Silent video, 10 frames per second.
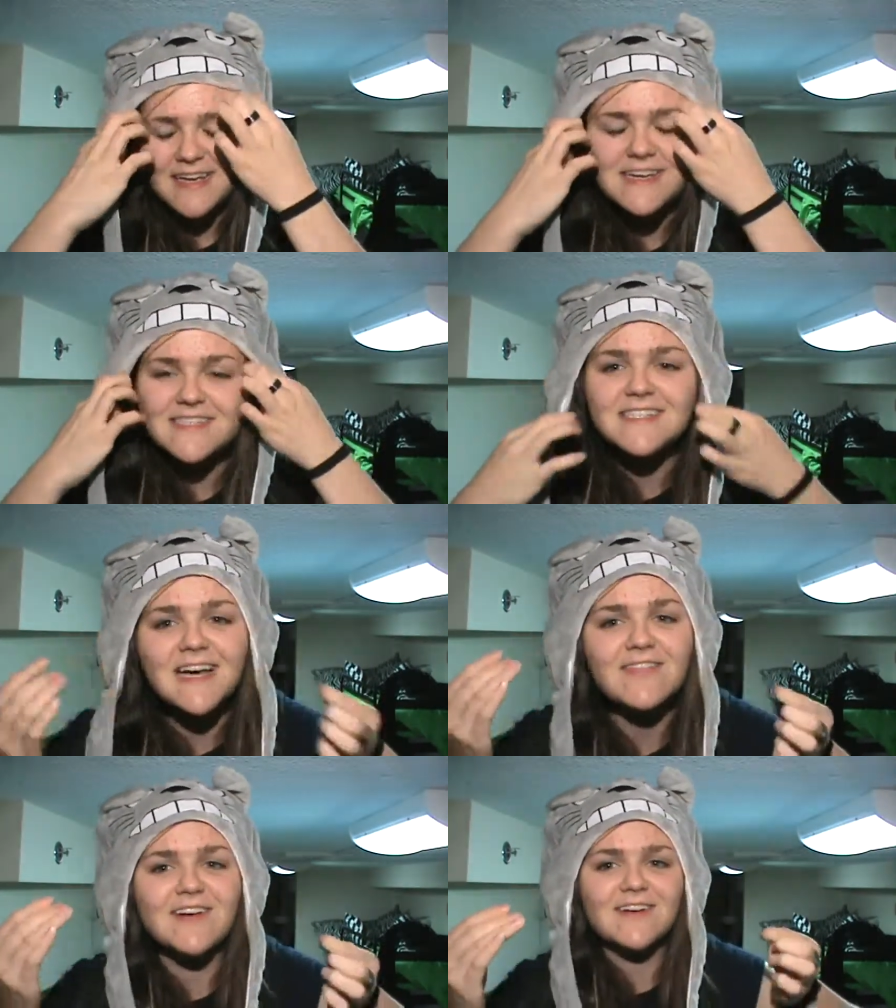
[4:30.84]
It's a
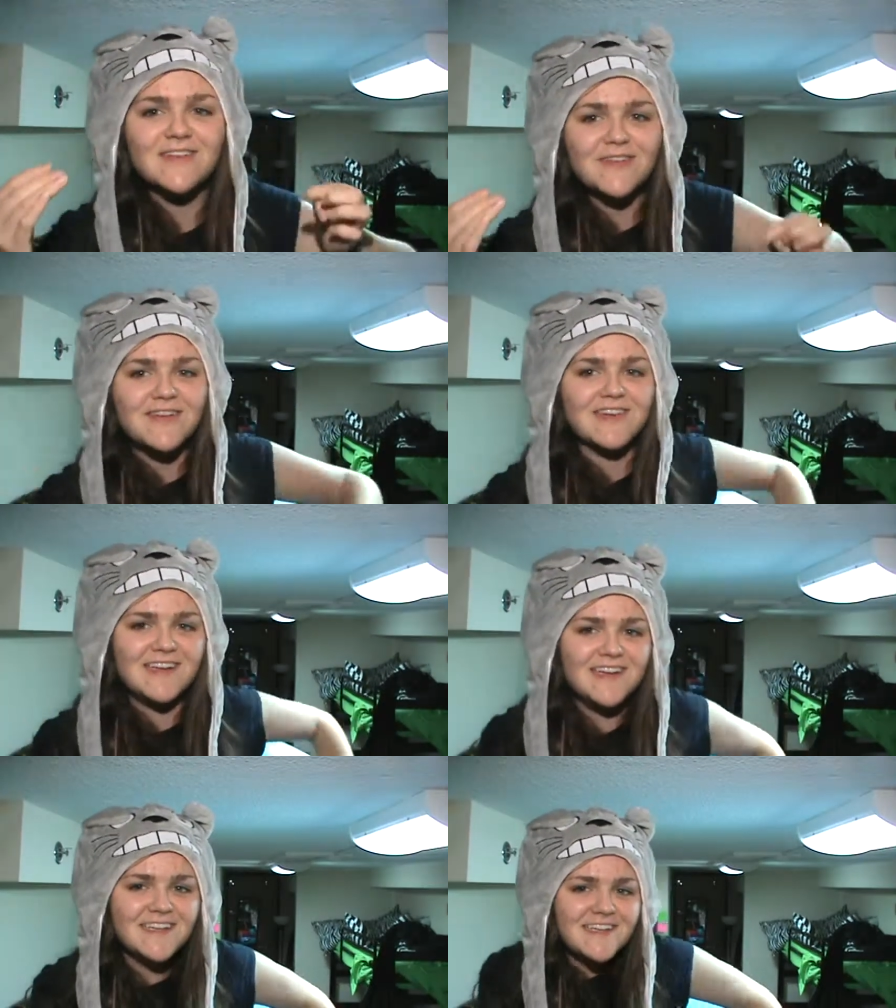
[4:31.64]
TIE fighter, don't
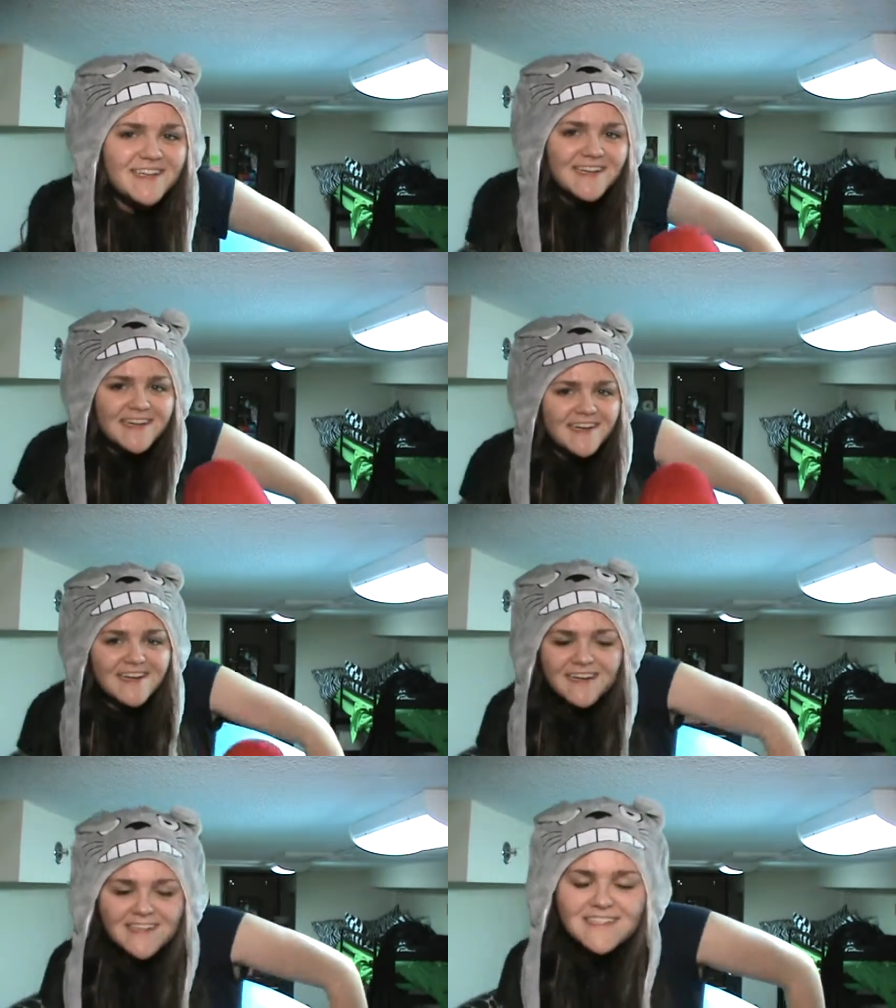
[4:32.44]
even.
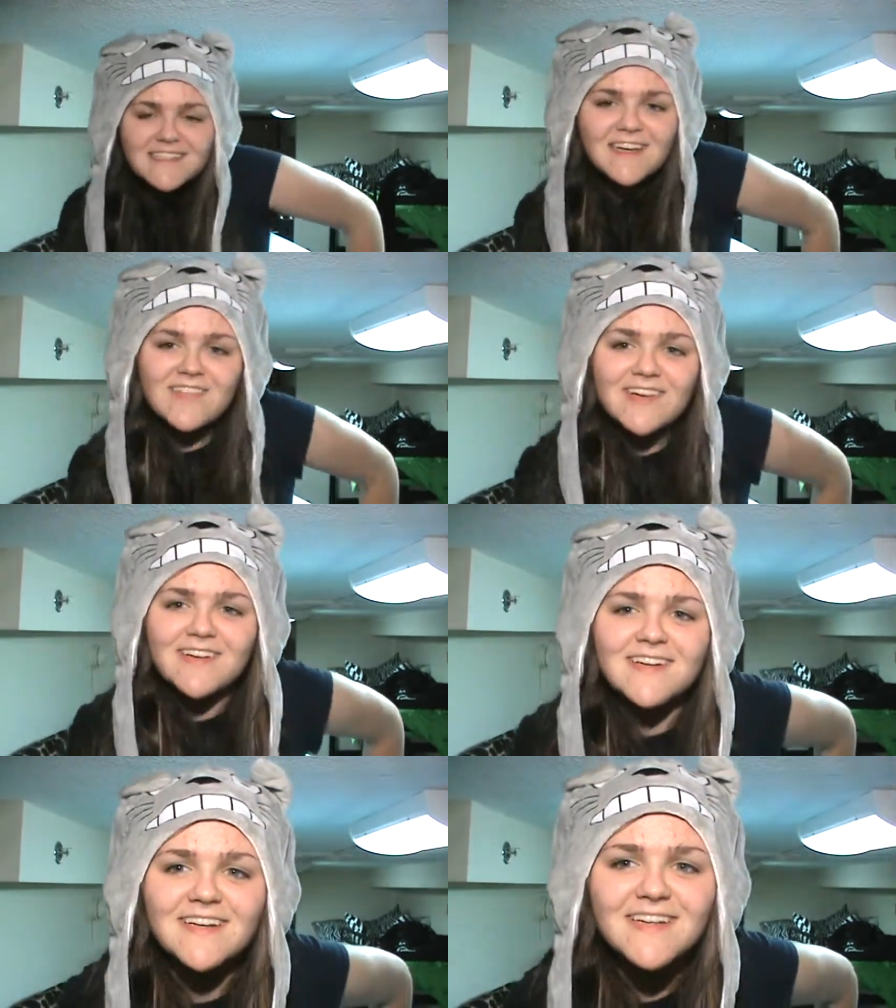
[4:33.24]
It's a TIE
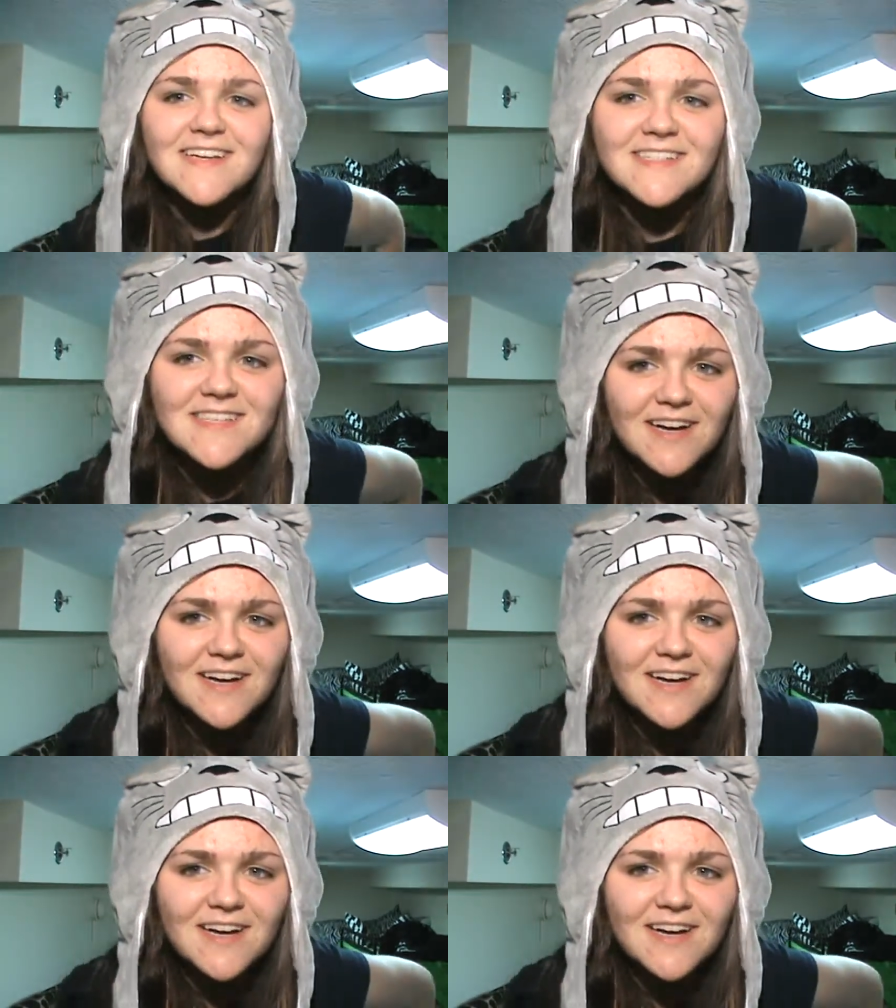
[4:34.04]
fighter. It is.